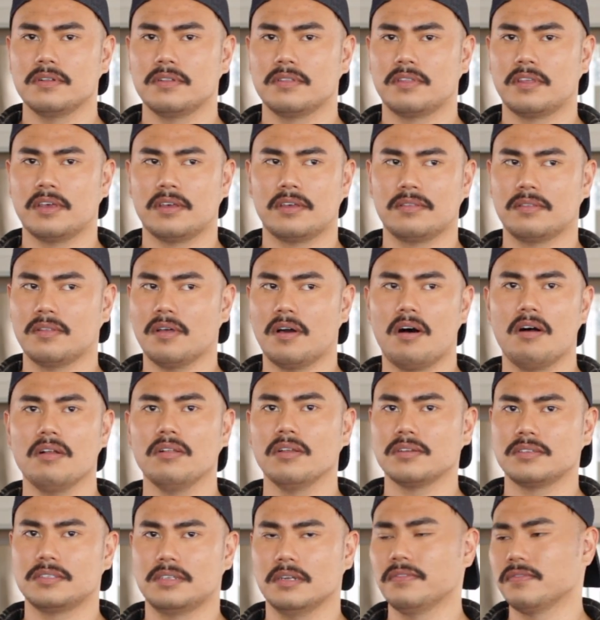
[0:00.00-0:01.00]
they all
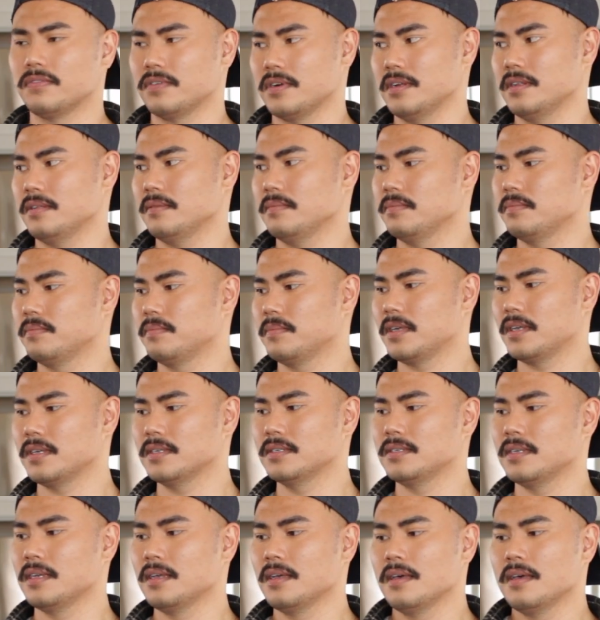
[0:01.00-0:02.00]
look different,
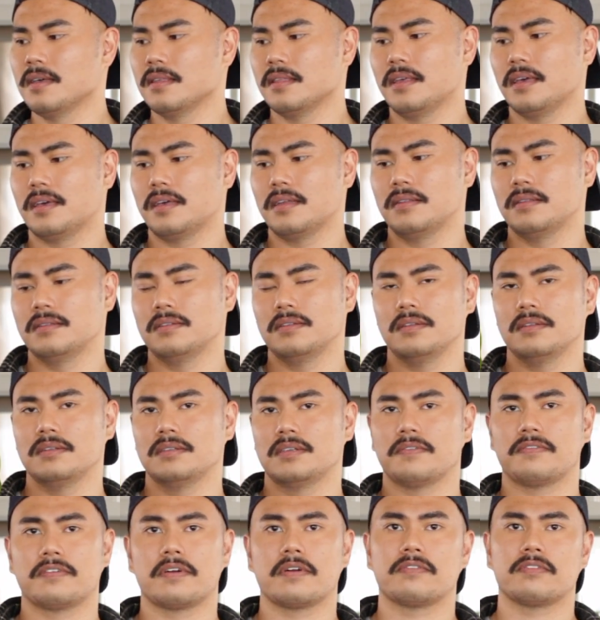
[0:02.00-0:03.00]
because they can
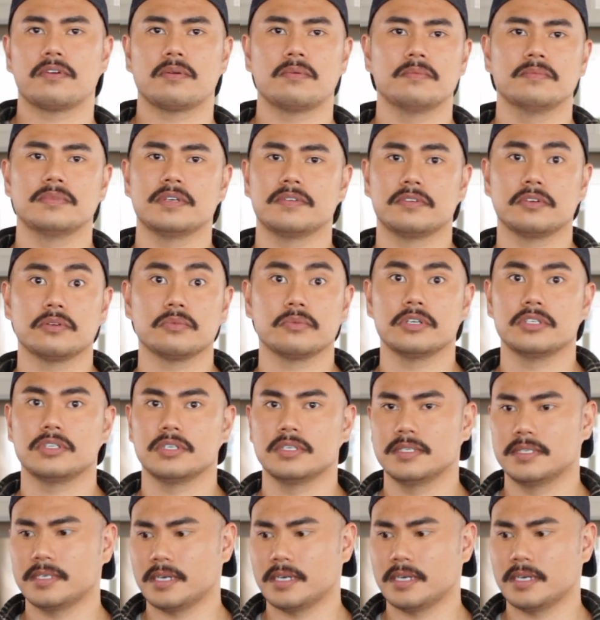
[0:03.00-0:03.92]
differ from different regions